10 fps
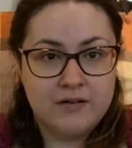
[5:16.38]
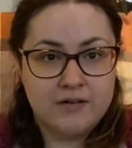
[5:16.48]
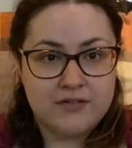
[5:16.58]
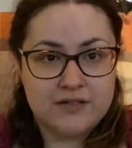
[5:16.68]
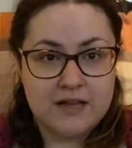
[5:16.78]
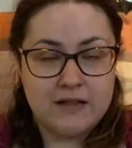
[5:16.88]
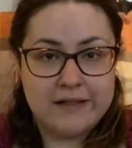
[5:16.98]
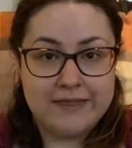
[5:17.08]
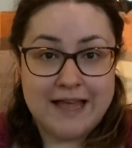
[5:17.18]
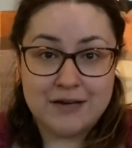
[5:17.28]
Just gotta
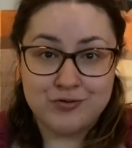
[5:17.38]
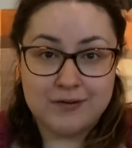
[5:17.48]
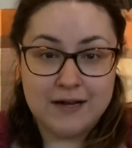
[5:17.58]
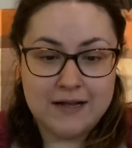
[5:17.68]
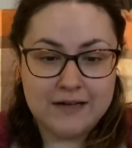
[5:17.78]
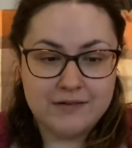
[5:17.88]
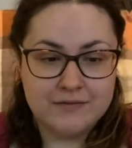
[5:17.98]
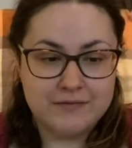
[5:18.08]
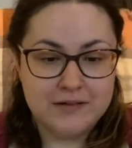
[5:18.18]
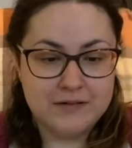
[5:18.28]
let that dry,
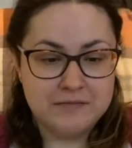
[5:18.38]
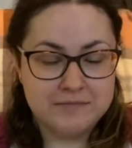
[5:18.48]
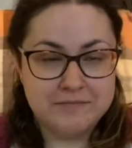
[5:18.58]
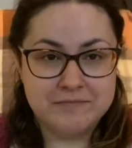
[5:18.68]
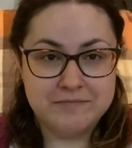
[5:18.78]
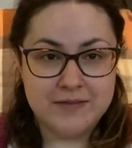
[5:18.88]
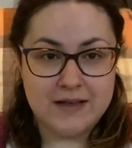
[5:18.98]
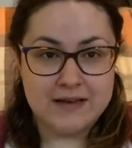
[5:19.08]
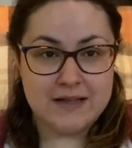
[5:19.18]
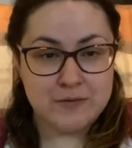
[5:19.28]

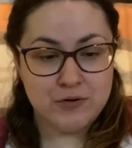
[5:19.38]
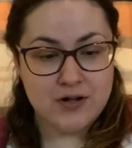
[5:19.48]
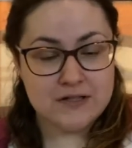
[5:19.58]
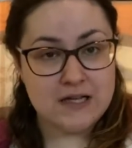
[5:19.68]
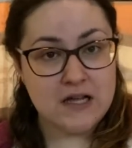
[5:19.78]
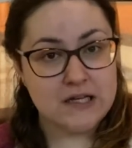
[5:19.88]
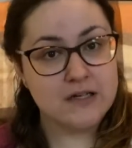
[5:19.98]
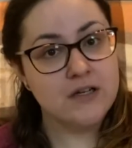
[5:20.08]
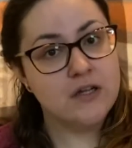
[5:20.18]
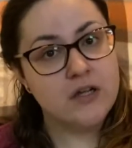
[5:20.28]
and then we're all
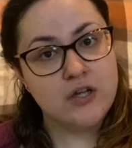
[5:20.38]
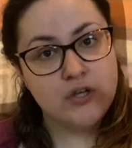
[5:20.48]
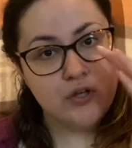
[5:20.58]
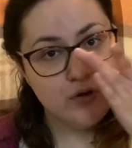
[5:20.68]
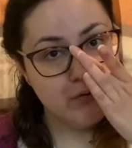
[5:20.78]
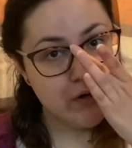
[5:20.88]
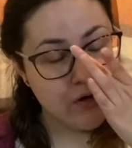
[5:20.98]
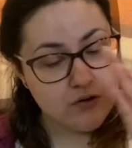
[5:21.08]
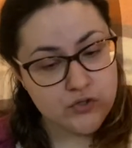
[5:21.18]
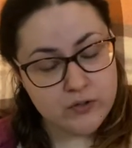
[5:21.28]
done. You could
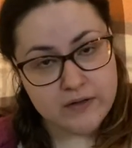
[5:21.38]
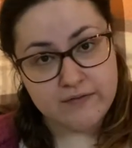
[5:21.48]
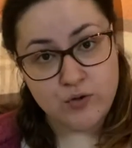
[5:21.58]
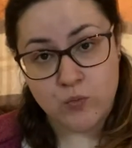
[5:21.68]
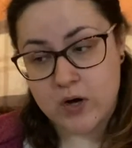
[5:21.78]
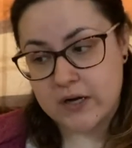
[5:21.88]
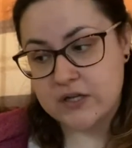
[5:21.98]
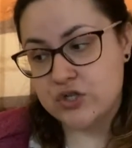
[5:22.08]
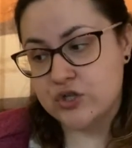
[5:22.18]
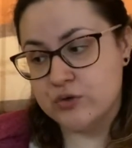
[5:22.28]
also, if you
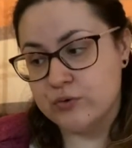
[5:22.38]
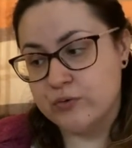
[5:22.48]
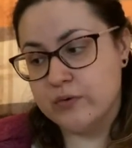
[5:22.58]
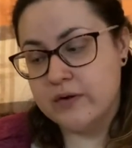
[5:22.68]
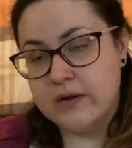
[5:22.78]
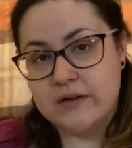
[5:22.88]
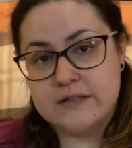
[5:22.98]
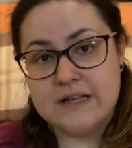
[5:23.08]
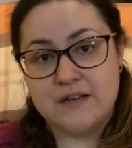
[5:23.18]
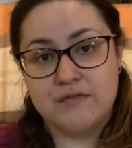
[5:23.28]
wanted to,
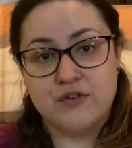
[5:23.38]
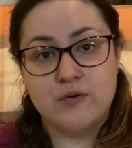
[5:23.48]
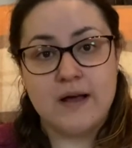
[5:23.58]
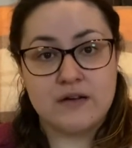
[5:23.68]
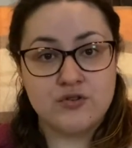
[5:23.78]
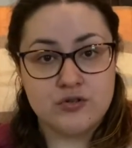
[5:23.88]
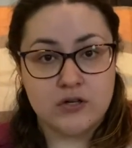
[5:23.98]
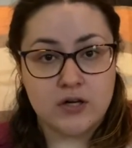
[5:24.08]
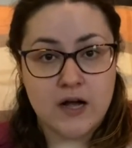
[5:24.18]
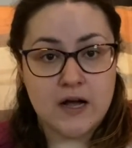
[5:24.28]
take a few extra
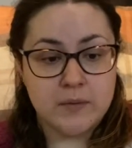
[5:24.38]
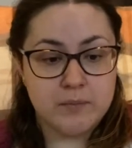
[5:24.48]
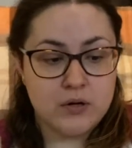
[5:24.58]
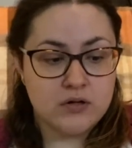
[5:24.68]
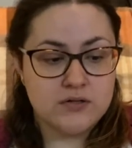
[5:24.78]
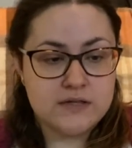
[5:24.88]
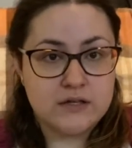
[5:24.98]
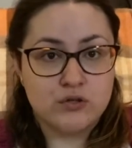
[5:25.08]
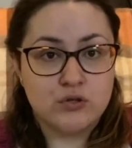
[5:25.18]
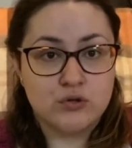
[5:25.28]
cotton balls
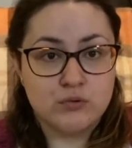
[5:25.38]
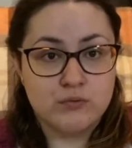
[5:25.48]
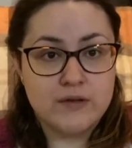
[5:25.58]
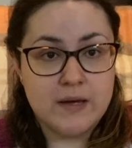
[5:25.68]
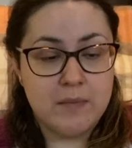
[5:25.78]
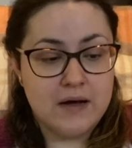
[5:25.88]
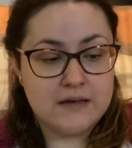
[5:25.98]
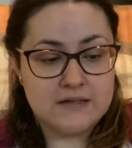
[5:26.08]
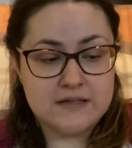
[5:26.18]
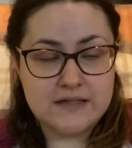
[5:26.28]
and glue them
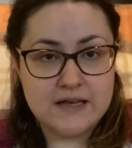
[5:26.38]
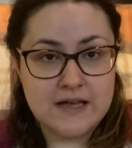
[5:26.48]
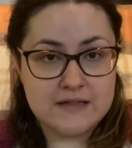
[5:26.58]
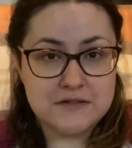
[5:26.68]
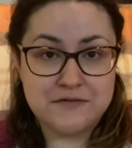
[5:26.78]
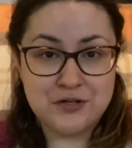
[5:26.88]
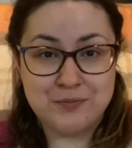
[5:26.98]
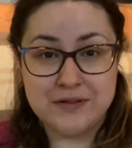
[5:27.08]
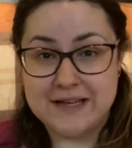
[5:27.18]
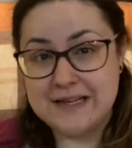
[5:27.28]
onto the ends of your
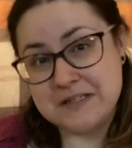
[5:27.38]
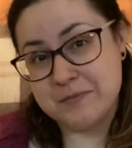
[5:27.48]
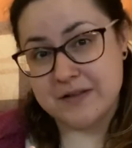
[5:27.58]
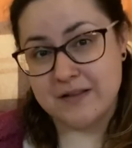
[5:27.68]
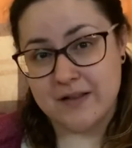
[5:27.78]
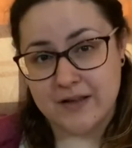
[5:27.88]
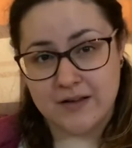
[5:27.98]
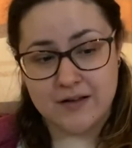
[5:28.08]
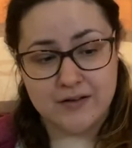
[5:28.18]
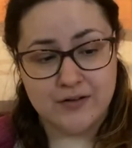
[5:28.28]
plate to be like
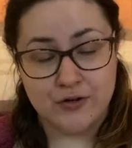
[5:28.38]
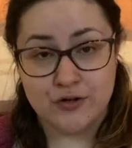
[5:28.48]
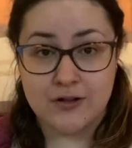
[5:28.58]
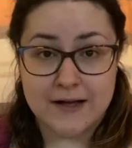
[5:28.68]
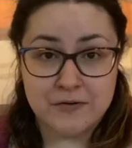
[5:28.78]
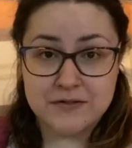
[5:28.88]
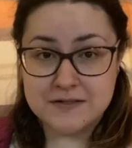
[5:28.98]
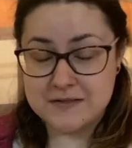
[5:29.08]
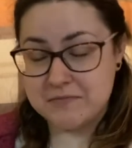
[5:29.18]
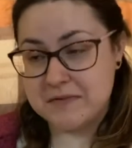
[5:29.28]
your
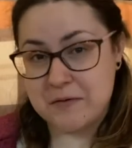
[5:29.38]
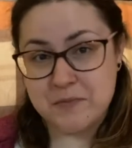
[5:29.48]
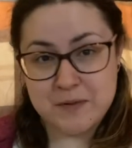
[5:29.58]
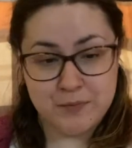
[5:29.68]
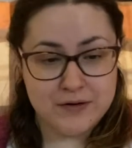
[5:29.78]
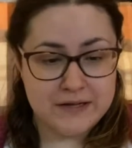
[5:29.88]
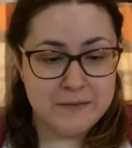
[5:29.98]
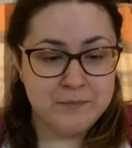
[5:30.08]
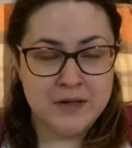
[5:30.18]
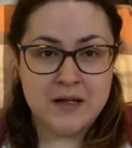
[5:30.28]
clouds. That would be pretty.
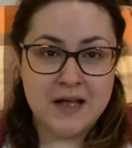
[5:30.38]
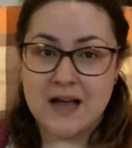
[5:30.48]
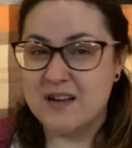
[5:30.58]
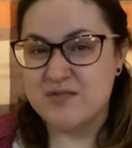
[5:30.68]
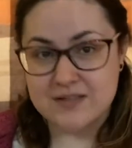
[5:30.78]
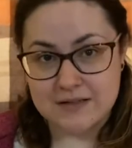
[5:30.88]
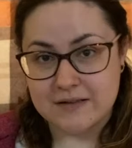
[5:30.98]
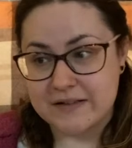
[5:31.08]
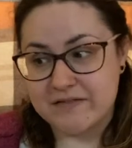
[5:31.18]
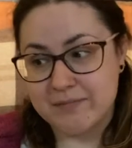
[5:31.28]
I'm just gonna
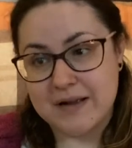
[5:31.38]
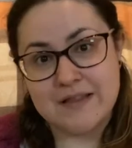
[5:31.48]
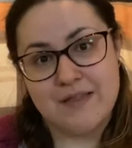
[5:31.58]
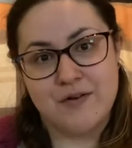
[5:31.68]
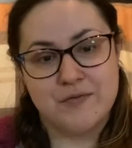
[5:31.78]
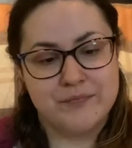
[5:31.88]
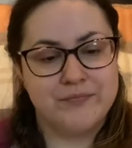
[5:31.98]
leave mine though